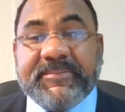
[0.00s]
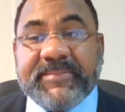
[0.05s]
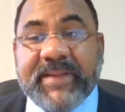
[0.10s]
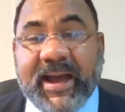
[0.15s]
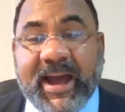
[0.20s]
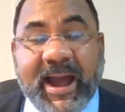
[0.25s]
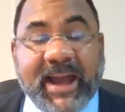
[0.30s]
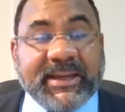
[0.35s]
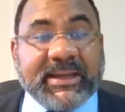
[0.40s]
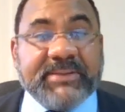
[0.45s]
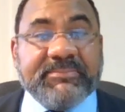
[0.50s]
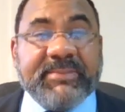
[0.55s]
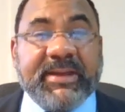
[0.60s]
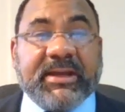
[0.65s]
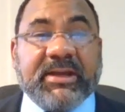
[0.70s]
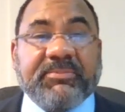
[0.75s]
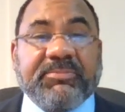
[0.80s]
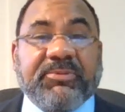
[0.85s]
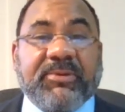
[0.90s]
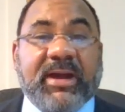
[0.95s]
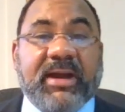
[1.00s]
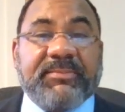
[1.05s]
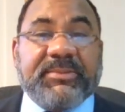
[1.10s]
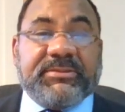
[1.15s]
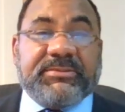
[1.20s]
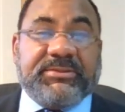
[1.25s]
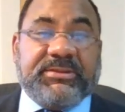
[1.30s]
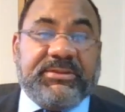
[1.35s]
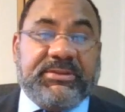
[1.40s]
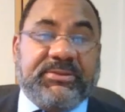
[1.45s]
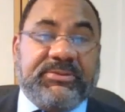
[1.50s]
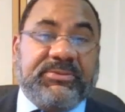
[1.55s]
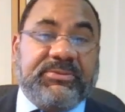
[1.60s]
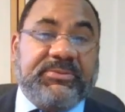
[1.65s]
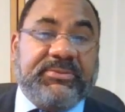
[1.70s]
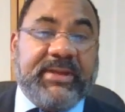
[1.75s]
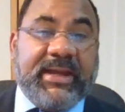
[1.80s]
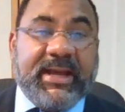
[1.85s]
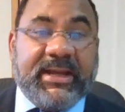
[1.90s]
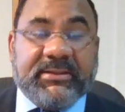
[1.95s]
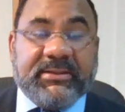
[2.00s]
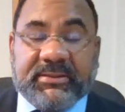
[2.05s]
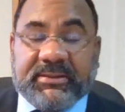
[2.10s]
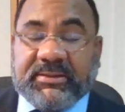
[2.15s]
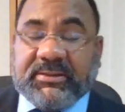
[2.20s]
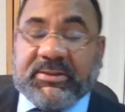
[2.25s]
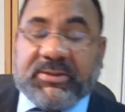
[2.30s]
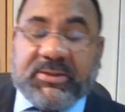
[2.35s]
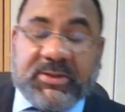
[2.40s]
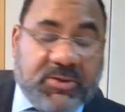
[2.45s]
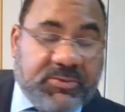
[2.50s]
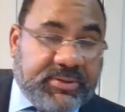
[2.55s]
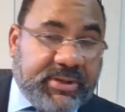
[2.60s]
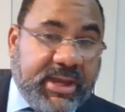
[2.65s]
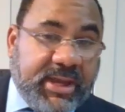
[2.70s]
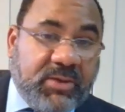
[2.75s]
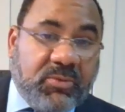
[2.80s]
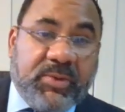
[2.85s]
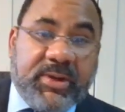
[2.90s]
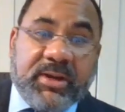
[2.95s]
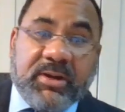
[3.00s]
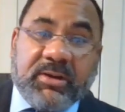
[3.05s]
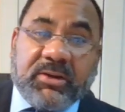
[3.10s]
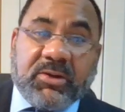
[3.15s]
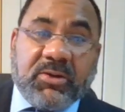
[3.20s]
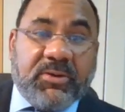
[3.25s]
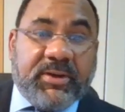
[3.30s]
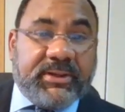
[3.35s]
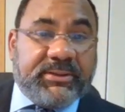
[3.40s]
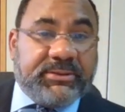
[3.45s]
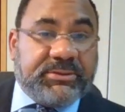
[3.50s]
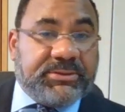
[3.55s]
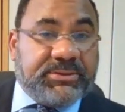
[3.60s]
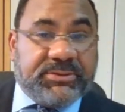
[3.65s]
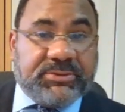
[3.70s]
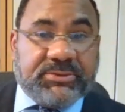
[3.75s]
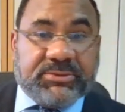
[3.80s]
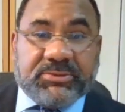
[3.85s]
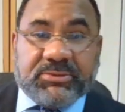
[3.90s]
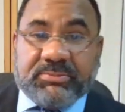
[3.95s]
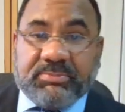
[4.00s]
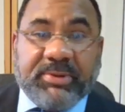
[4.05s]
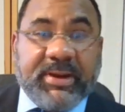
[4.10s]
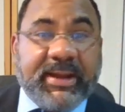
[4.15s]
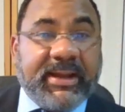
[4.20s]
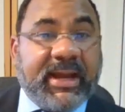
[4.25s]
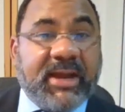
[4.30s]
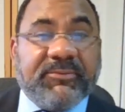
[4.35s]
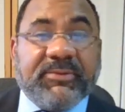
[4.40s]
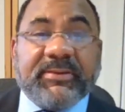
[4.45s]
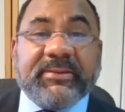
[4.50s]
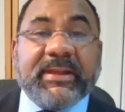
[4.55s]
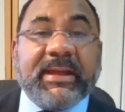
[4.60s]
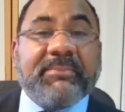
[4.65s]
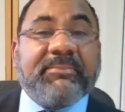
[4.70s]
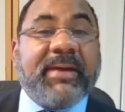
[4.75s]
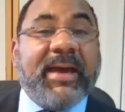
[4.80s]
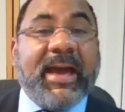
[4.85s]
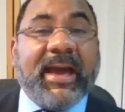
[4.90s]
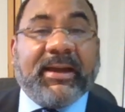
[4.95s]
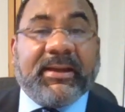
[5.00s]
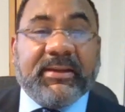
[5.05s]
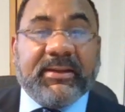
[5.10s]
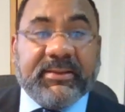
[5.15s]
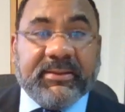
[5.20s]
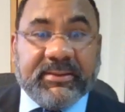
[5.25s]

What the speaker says: I can make a promise to you that okay, we are going to bring everything back.